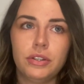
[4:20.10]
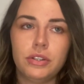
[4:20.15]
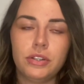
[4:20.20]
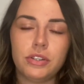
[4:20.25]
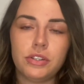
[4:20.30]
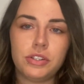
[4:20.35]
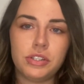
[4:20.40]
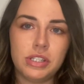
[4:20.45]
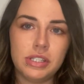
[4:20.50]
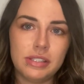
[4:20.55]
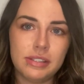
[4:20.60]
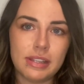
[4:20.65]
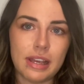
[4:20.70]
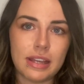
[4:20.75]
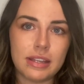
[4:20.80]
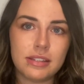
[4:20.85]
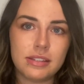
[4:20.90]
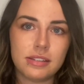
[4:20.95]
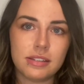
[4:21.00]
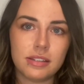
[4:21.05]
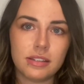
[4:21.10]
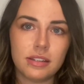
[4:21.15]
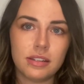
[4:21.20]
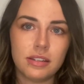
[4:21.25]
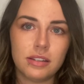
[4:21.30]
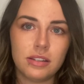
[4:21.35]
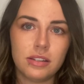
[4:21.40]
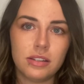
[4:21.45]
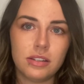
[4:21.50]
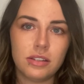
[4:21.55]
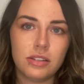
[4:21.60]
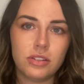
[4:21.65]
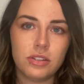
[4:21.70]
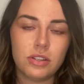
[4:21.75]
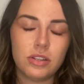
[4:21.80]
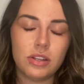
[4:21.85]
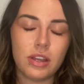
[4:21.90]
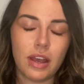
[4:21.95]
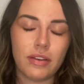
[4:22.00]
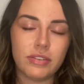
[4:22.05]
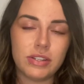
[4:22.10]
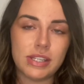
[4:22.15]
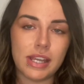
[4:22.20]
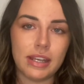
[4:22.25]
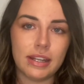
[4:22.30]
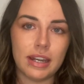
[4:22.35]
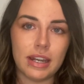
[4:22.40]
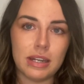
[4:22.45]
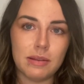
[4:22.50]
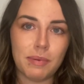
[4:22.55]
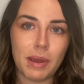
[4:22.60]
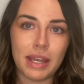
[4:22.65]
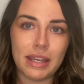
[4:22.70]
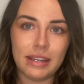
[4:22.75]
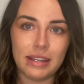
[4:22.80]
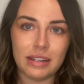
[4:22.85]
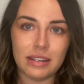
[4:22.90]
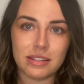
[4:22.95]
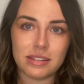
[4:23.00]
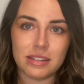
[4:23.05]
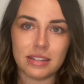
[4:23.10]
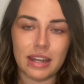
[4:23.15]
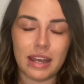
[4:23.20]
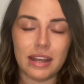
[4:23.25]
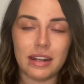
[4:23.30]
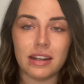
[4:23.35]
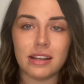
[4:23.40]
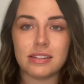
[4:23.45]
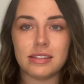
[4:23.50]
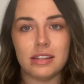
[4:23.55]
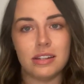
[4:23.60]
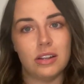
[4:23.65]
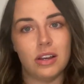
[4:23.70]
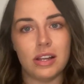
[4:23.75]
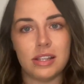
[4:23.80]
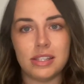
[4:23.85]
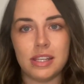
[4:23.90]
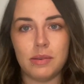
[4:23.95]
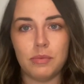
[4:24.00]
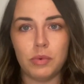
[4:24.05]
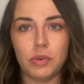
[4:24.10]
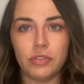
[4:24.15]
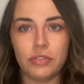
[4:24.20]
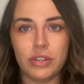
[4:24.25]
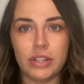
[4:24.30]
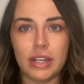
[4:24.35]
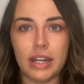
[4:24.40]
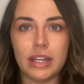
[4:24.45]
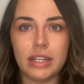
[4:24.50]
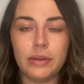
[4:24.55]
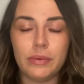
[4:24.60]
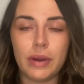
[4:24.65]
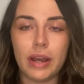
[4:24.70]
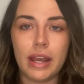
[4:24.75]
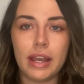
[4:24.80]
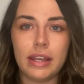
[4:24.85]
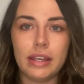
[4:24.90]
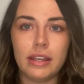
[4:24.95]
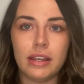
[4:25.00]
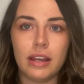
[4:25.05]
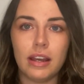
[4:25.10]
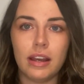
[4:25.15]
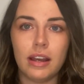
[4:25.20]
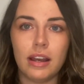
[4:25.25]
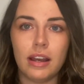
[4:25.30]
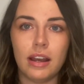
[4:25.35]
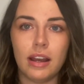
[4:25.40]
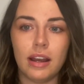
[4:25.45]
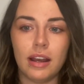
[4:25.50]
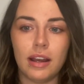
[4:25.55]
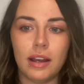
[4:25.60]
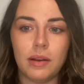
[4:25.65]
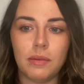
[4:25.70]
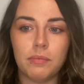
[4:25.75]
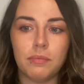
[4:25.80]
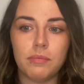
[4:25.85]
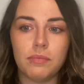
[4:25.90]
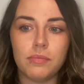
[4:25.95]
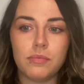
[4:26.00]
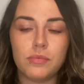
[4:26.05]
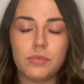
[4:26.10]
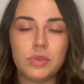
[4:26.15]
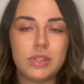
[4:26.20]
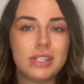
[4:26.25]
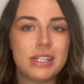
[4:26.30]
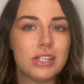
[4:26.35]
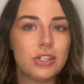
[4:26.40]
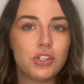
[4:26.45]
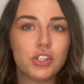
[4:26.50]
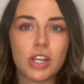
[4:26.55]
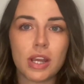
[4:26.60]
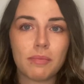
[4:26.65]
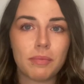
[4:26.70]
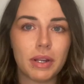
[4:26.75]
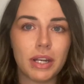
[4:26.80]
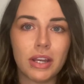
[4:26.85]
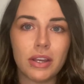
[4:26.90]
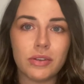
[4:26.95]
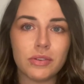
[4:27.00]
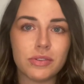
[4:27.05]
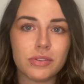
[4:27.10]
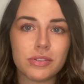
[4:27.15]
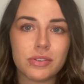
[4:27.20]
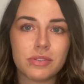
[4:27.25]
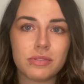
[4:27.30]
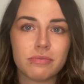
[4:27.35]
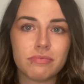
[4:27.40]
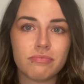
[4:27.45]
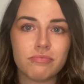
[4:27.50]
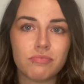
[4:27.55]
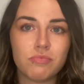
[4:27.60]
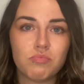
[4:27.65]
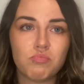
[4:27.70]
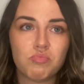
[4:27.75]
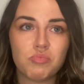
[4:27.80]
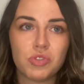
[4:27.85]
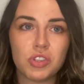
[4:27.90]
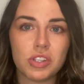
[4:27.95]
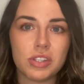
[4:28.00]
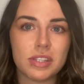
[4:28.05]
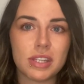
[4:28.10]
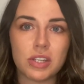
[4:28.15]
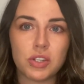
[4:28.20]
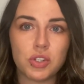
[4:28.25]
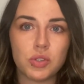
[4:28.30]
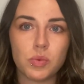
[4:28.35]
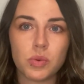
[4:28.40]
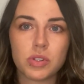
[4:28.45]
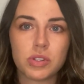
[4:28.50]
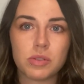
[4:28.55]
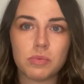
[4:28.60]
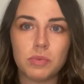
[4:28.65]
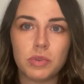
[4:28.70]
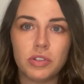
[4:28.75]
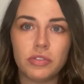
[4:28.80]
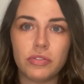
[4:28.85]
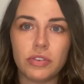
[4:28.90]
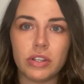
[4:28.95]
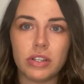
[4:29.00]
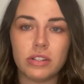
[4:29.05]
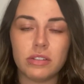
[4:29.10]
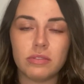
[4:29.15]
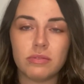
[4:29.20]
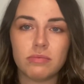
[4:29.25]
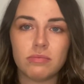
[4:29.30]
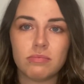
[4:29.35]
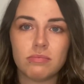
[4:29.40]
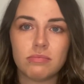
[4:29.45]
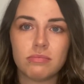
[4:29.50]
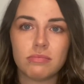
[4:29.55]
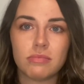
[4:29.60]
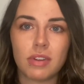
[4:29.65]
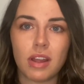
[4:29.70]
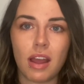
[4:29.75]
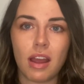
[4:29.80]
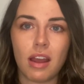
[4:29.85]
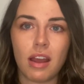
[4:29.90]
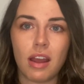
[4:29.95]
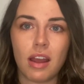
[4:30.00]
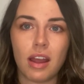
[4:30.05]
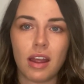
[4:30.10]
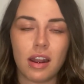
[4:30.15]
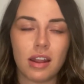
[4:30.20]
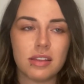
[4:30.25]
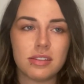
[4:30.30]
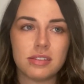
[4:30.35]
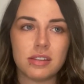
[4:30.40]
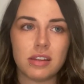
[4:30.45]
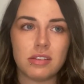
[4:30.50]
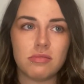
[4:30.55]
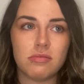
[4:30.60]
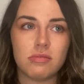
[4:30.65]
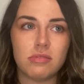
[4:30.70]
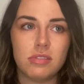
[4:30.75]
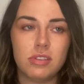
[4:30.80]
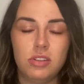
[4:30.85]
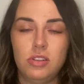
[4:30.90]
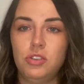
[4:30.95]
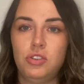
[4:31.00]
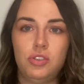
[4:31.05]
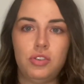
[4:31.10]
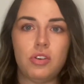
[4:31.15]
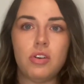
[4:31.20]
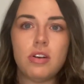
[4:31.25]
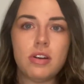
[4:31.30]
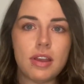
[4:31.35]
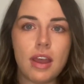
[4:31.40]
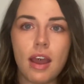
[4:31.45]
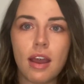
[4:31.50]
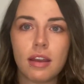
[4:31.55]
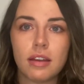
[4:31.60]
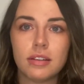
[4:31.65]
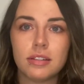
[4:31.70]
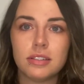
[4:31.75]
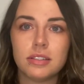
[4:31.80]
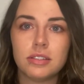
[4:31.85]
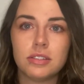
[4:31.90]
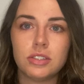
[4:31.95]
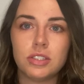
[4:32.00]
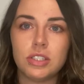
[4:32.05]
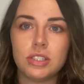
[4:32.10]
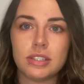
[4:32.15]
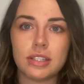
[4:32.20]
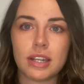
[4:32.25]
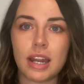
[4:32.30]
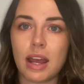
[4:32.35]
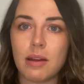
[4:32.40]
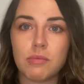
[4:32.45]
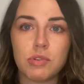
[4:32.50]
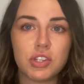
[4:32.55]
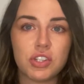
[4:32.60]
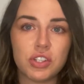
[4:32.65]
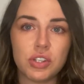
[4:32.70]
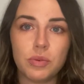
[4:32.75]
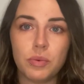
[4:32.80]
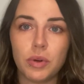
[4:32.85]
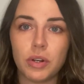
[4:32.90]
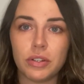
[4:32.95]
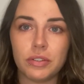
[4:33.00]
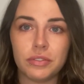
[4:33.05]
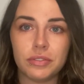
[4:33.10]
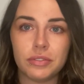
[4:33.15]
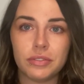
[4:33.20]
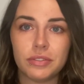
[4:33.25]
She said, "Have you taken any painkillers today?" And I said, "Look, I take morphine anyway." Didn't check my notes, just said, "Do you want some morphine?" And I said, "Sure, yeah." She said, "How much do you want?"